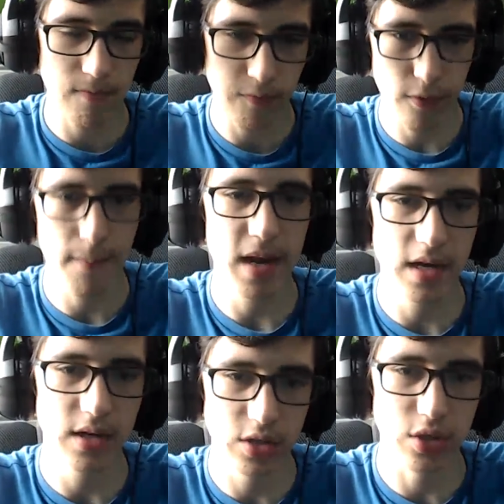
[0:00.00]
from an
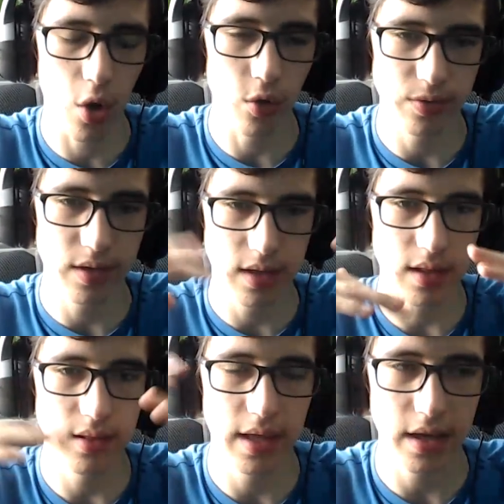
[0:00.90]
adult,
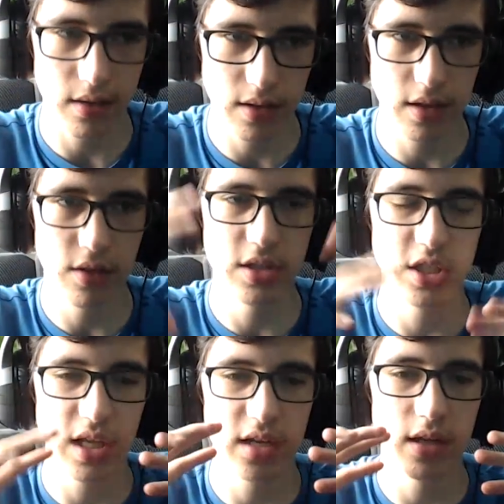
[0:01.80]
and like it's
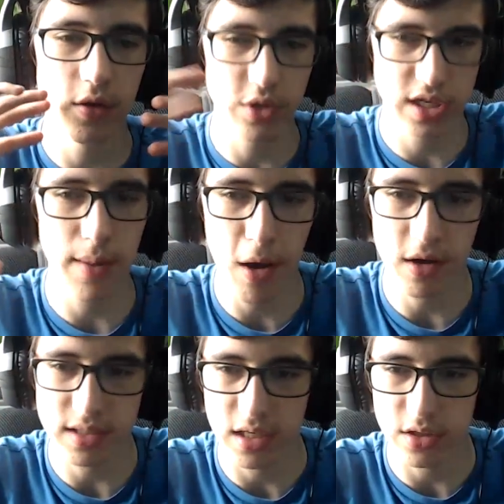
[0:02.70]
just they don't just come
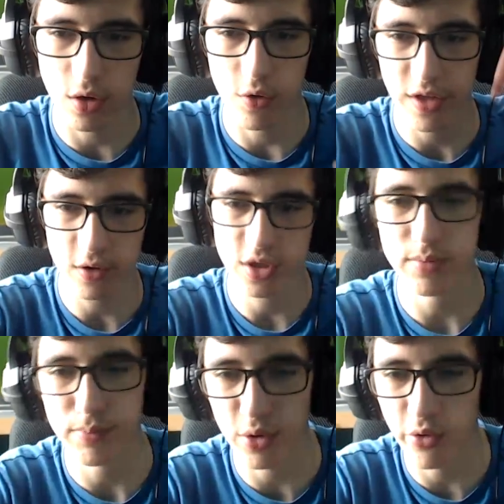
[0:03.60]
out as an adult. They don't just
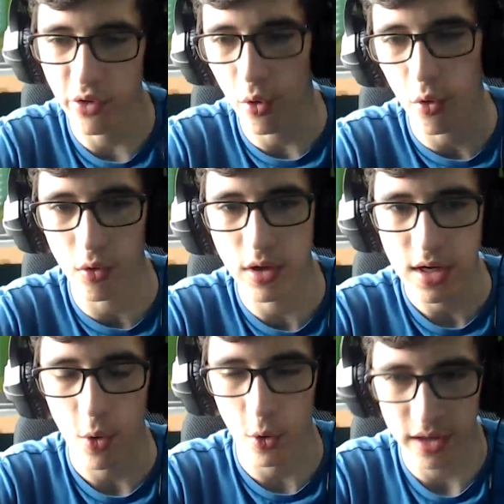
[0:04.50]
build the whole
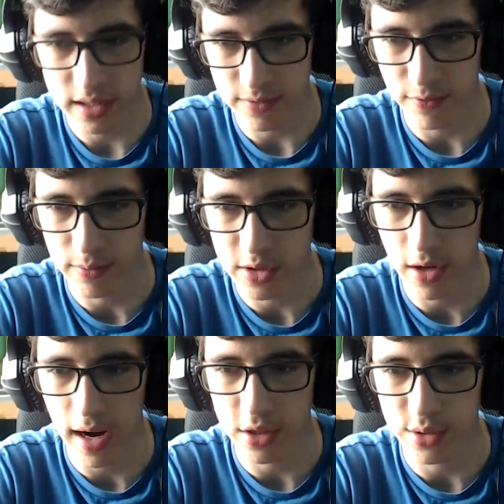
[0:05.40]
organism from
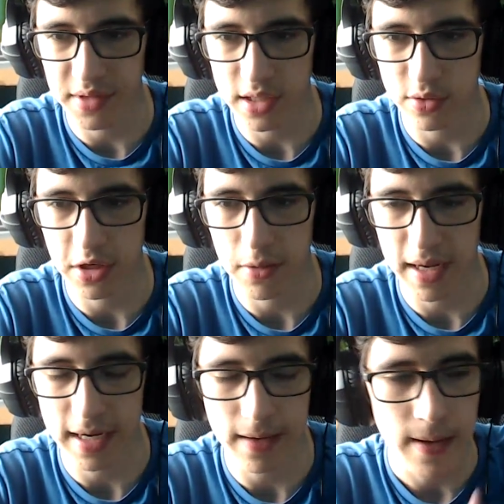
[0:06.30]
scratch, if that's what you're
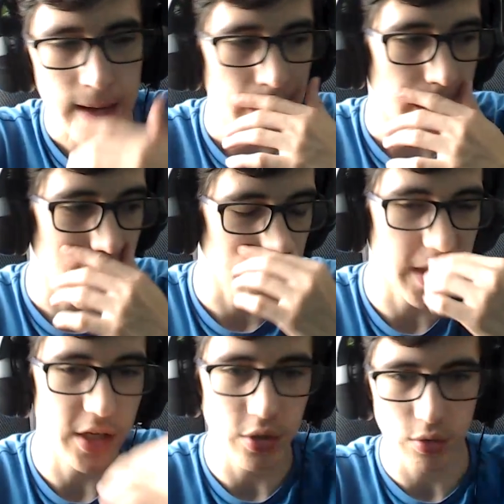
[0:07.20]
meaning.
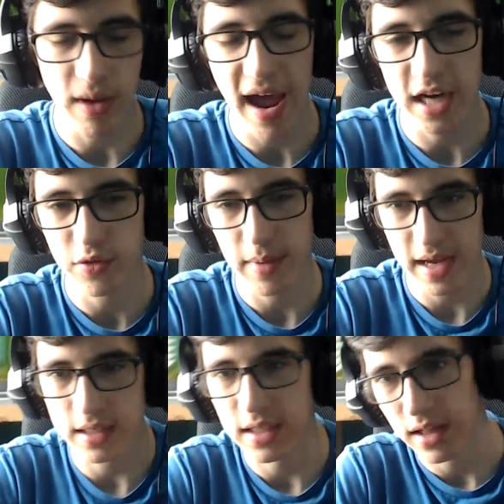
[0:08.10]
They do hatch
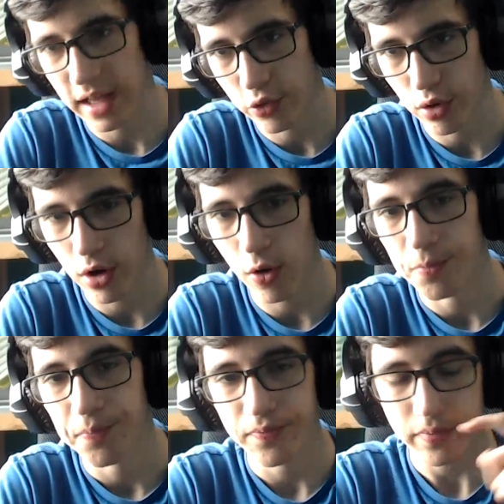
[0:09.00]
from eggs and they
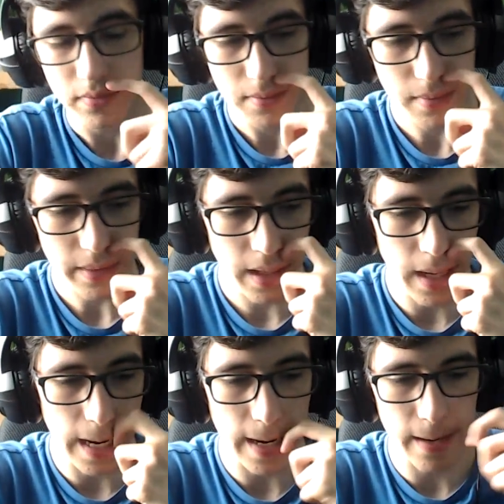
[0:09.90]
grow.
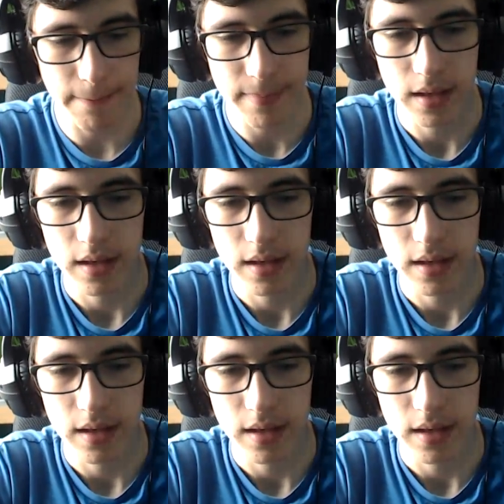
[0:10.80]
Yeah,